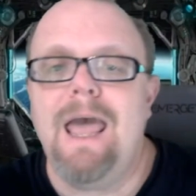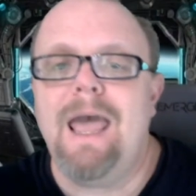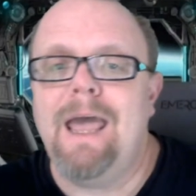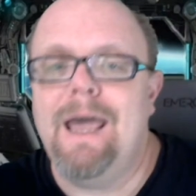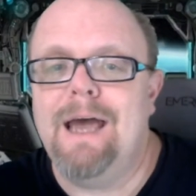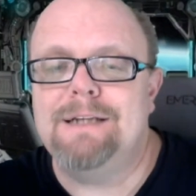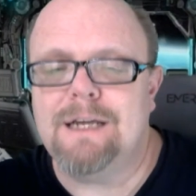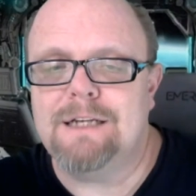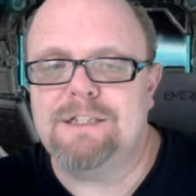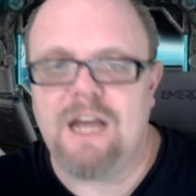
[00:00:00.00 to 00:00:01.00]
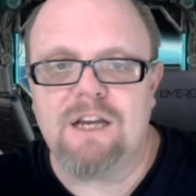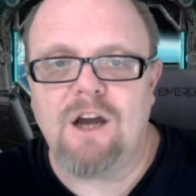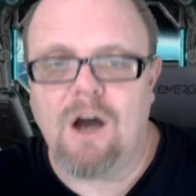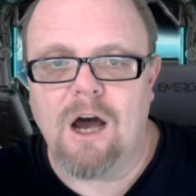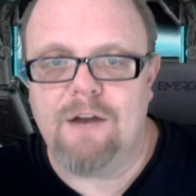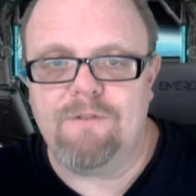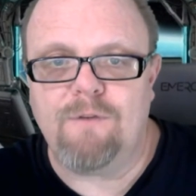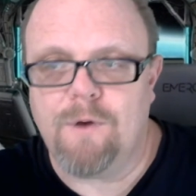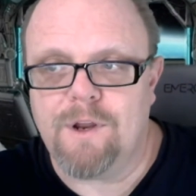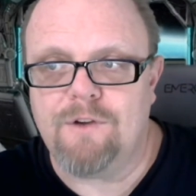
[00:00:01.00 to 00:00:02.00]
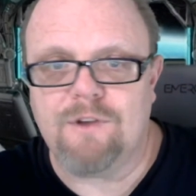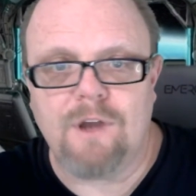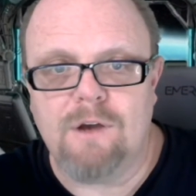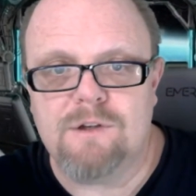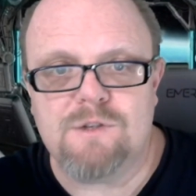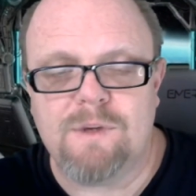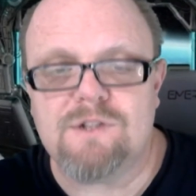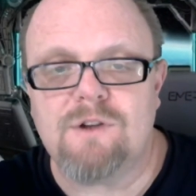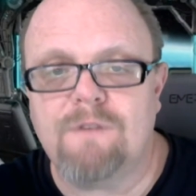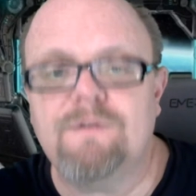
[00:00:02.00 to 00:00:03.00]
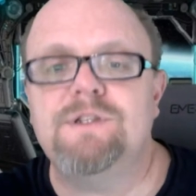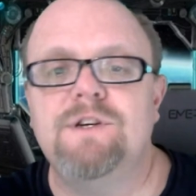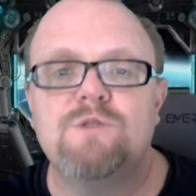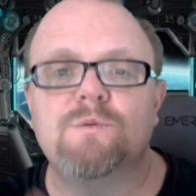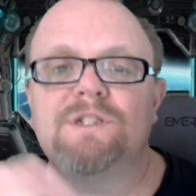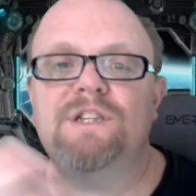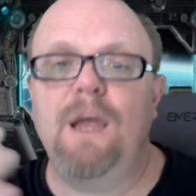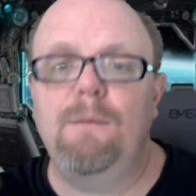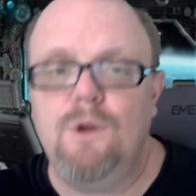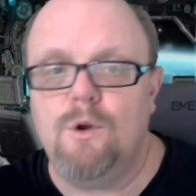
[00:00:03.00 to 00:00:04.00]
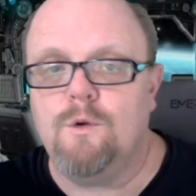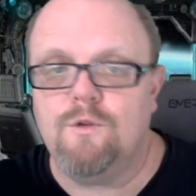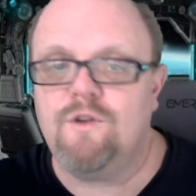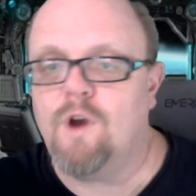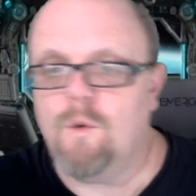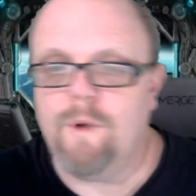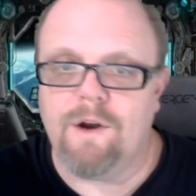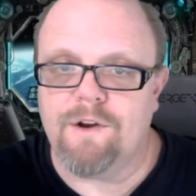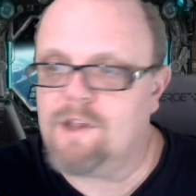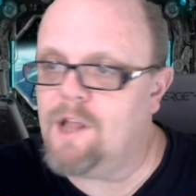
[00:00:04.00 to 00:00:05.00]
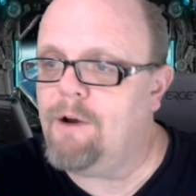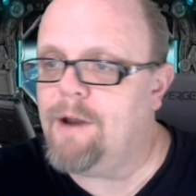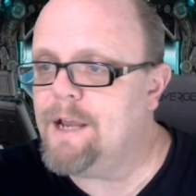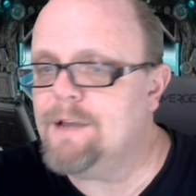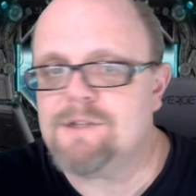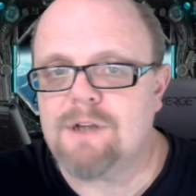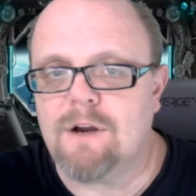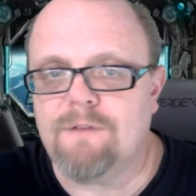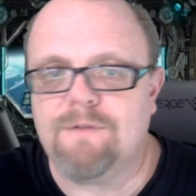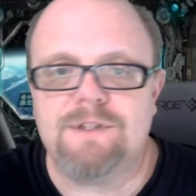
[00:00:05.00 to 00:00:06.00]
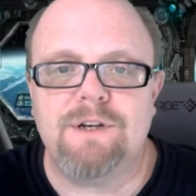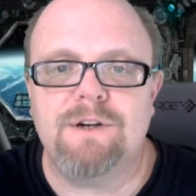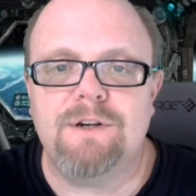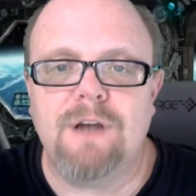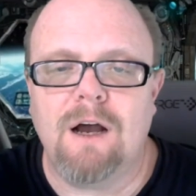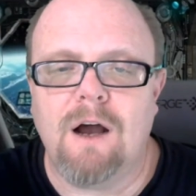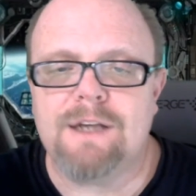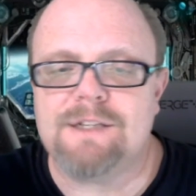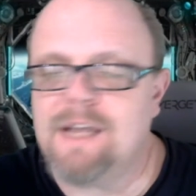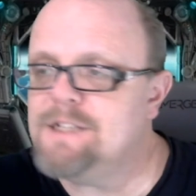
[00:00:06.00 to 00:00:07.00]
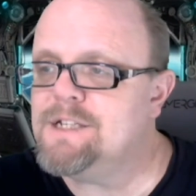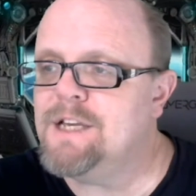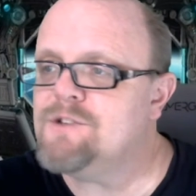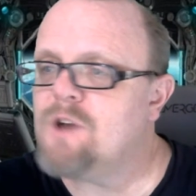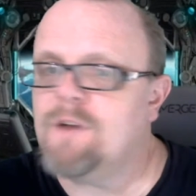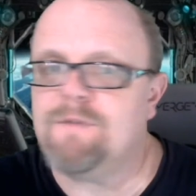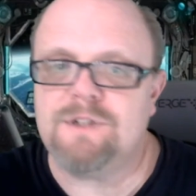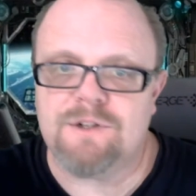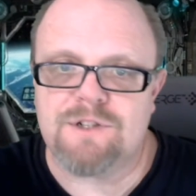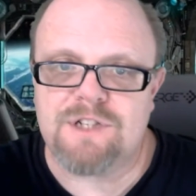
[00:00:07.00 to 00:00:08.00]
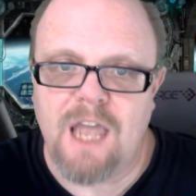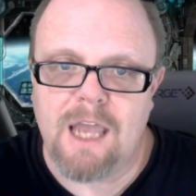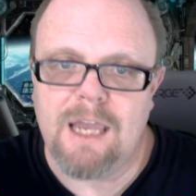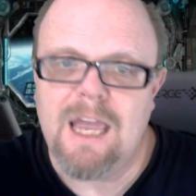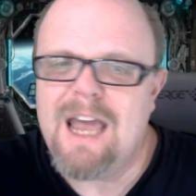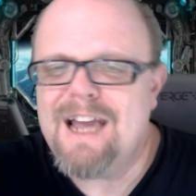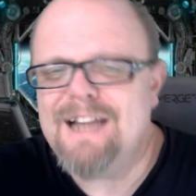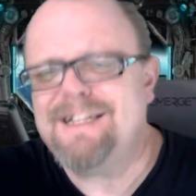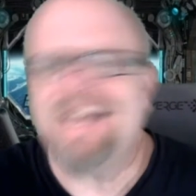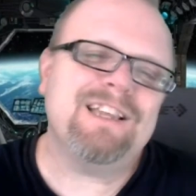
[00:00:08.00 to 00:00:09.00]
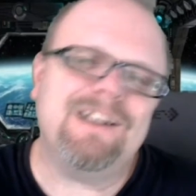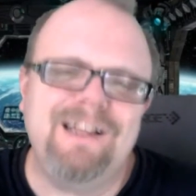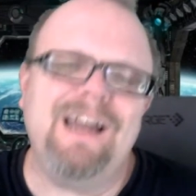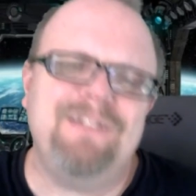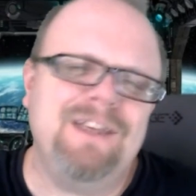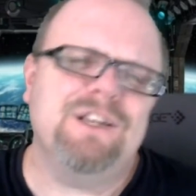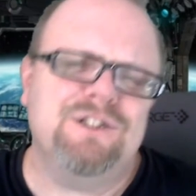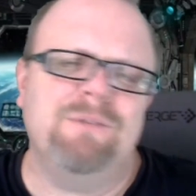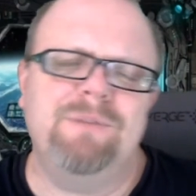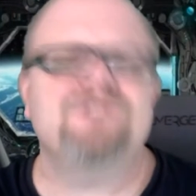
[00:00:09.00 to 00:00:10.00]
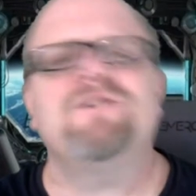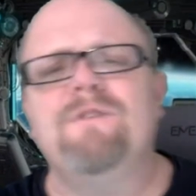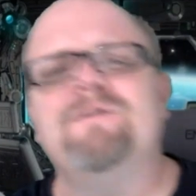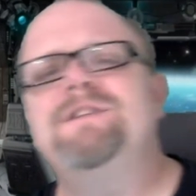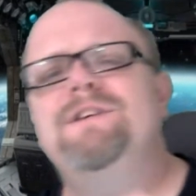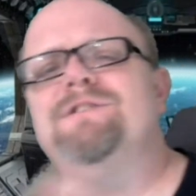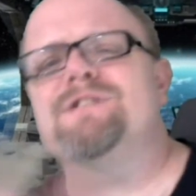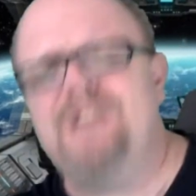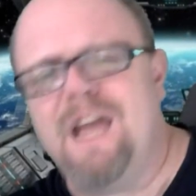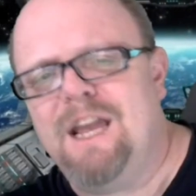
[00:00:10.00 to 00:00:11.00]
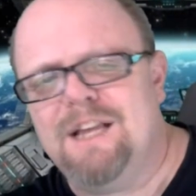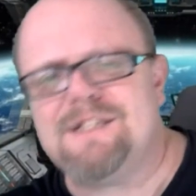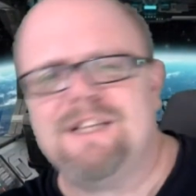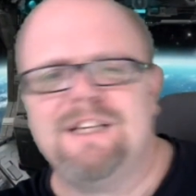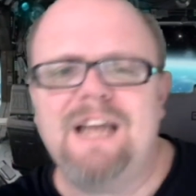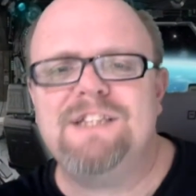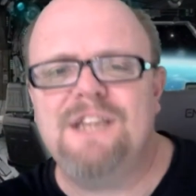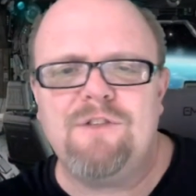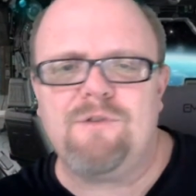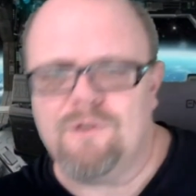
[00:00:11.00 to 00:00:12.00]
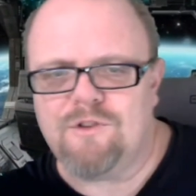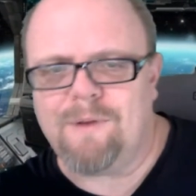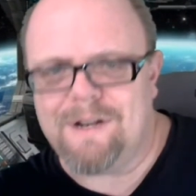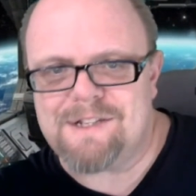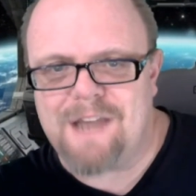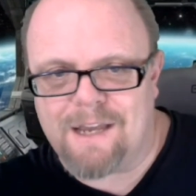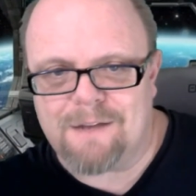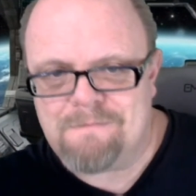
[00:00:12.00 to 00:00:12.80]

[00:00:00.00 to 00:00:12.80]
And Gen Con 40 years ago is when Star Frontiers was debuted. So we are declaring Star Frontier, August 19th, Star Frontiers Day. Technically, I think it should be Star Frontiers Days, the 19th through the 22nd.